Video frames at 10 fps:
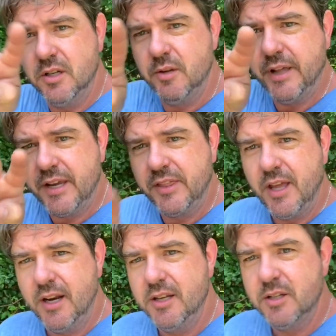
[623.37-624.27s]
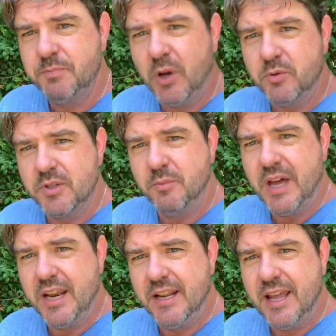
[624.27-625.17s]
do like that and they just poke
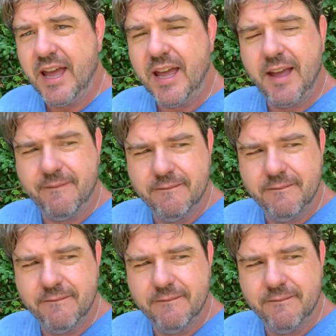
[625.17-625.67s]
somebody in the eye,